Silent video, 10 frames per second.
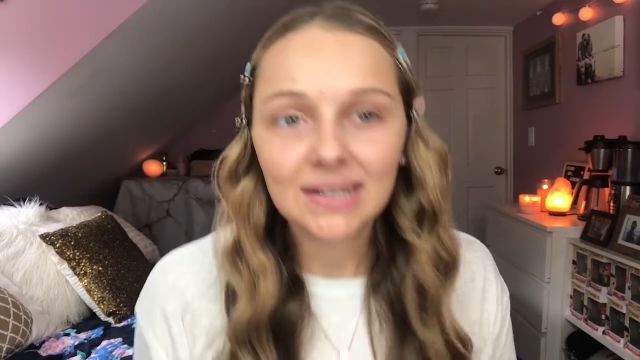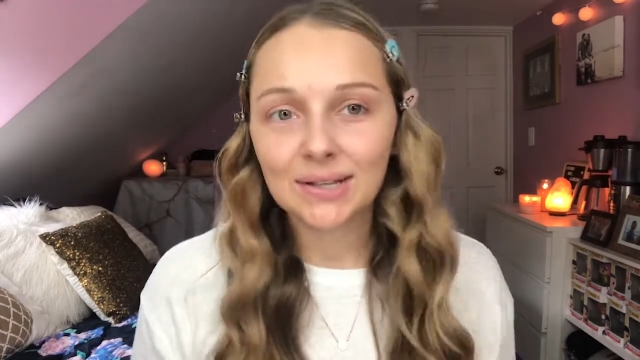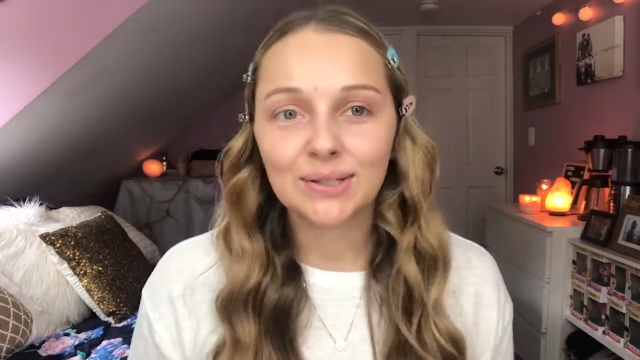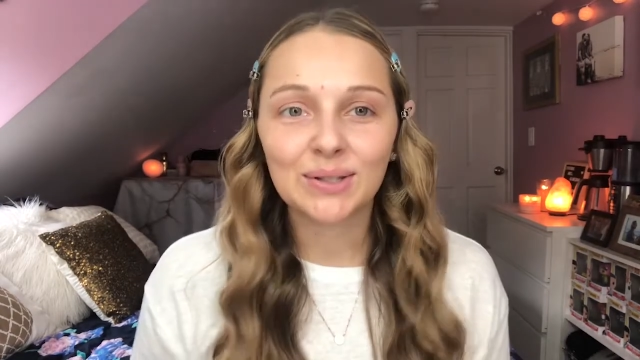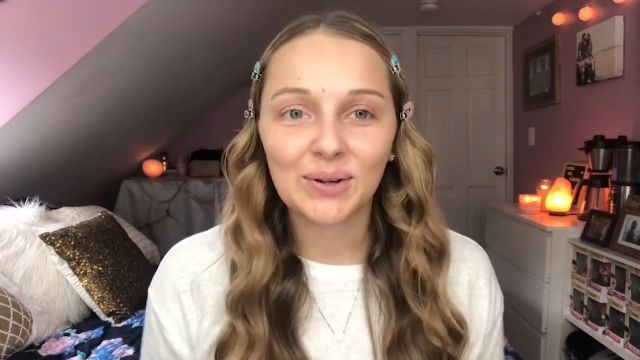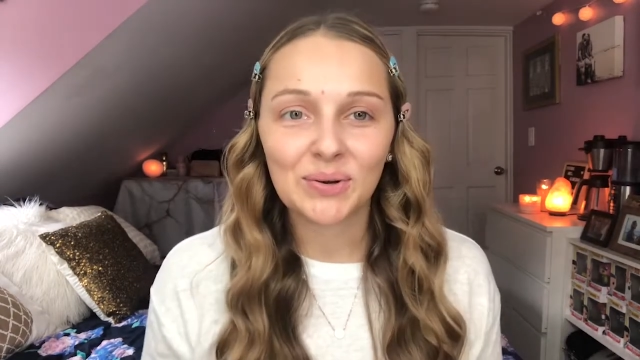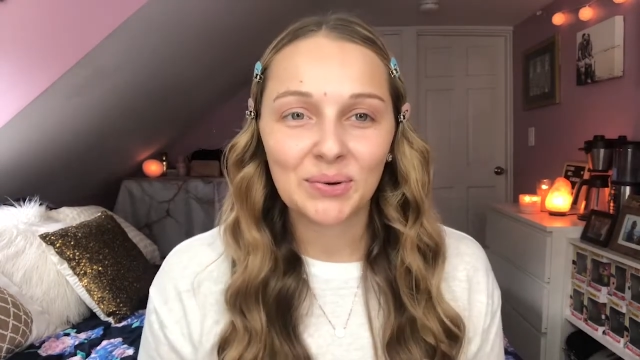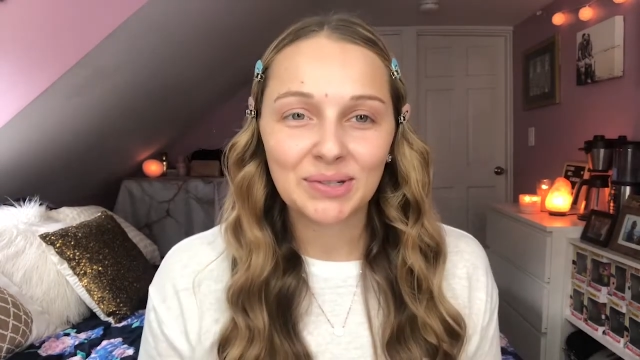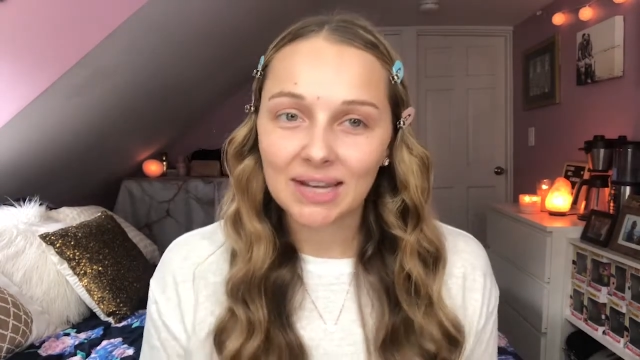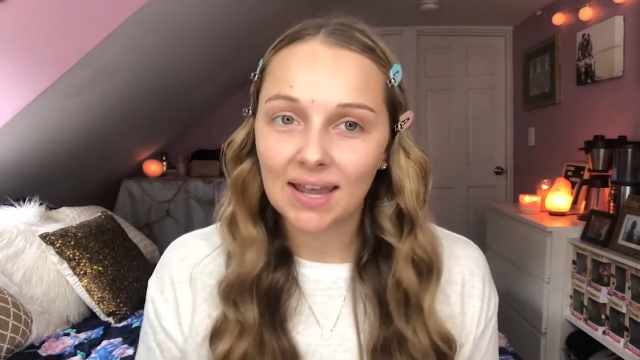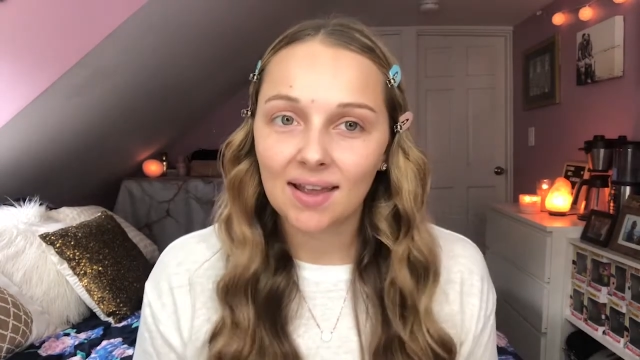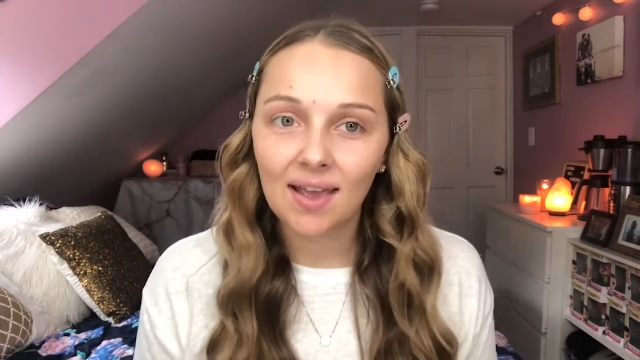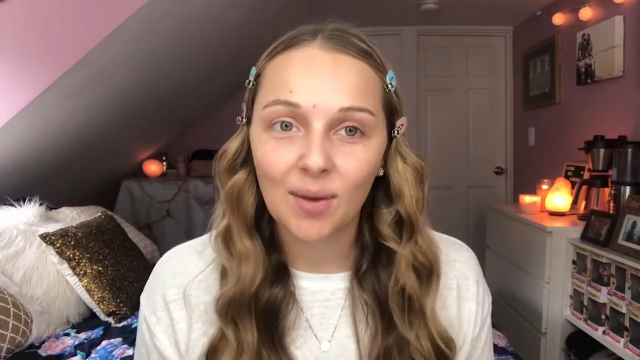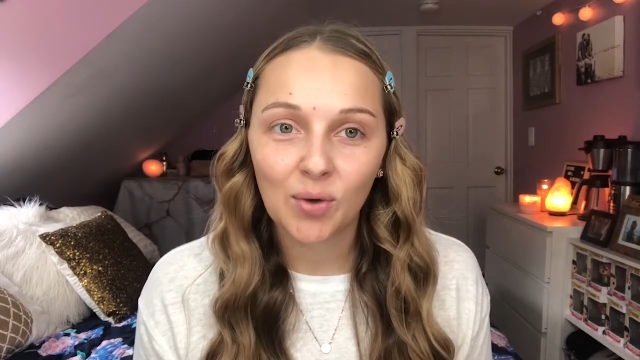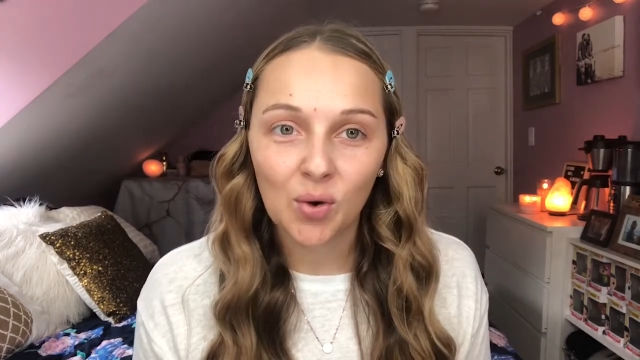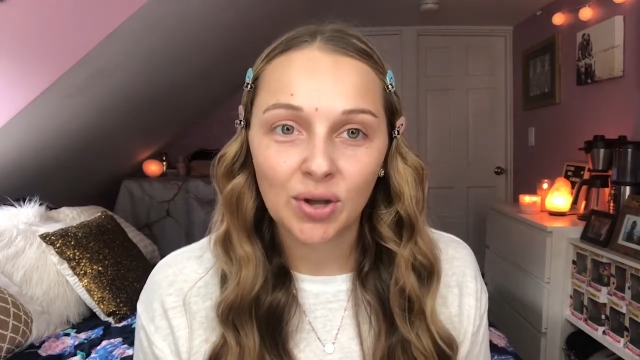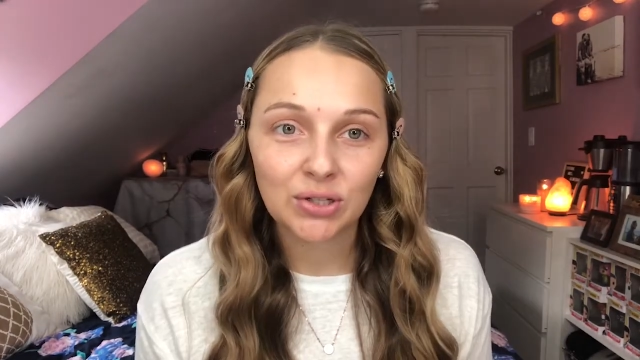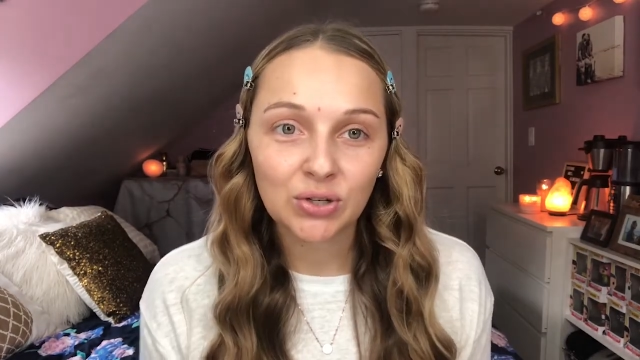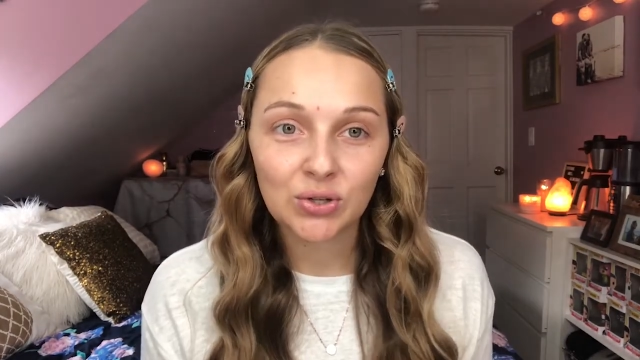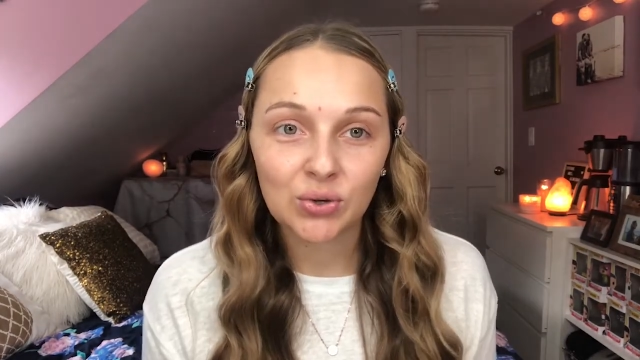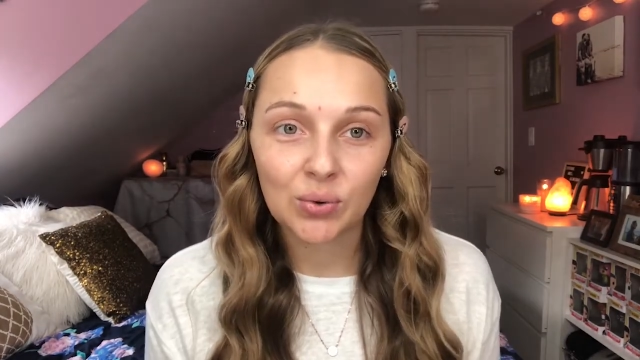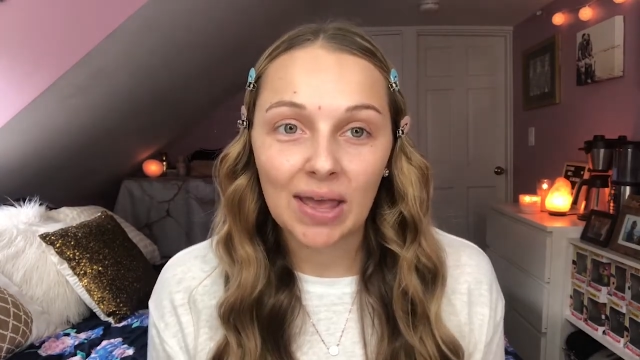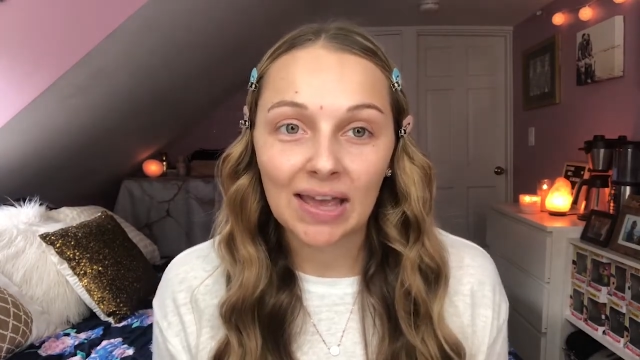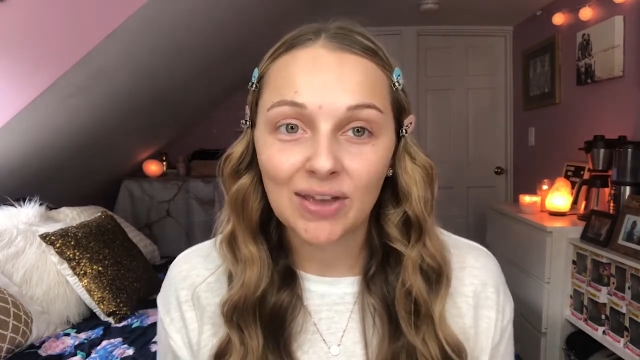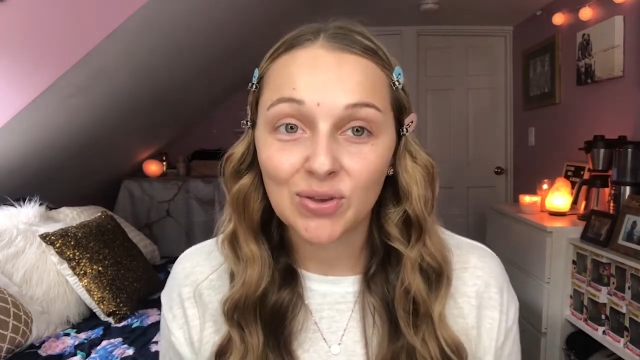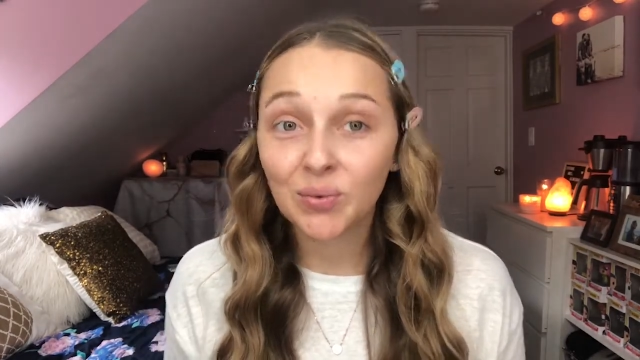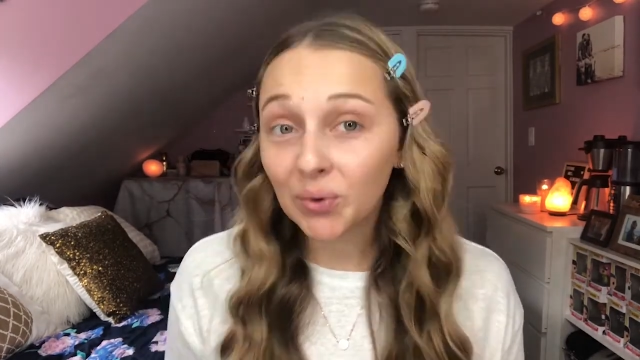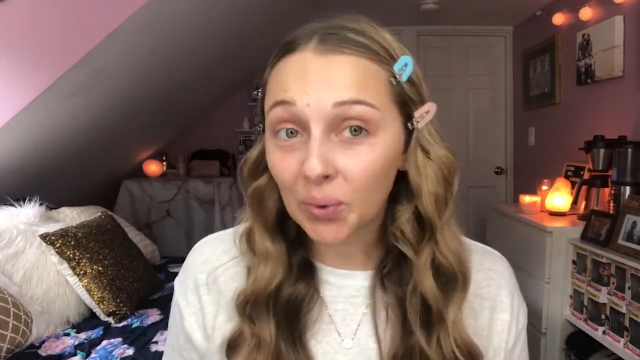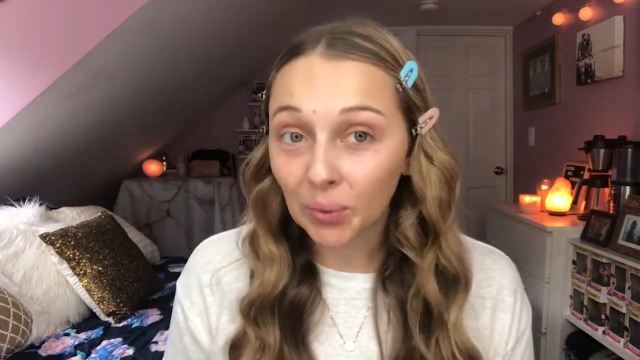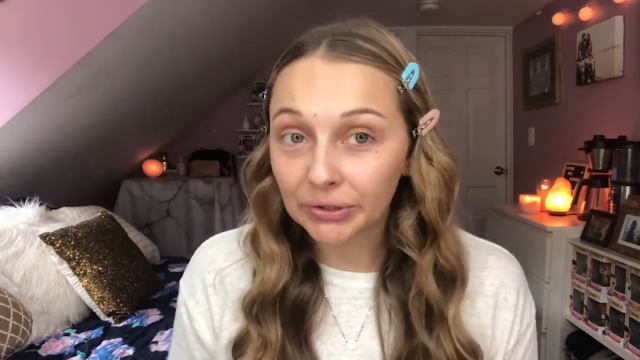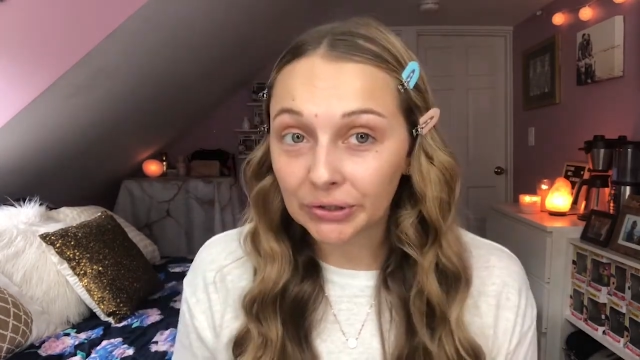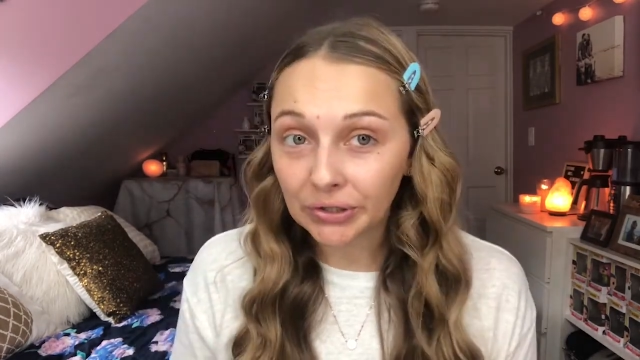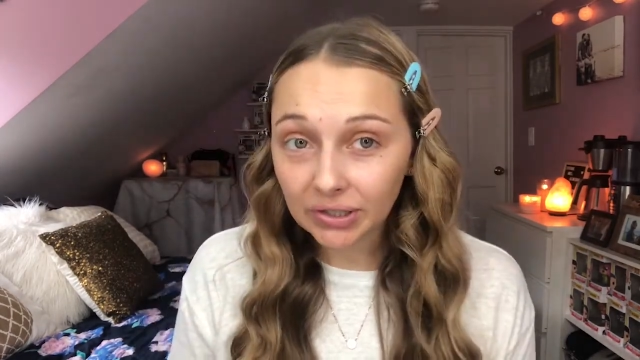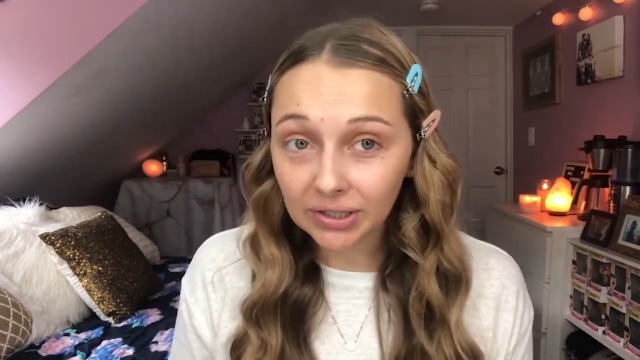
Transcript: So today I'm going to do a unicorn look.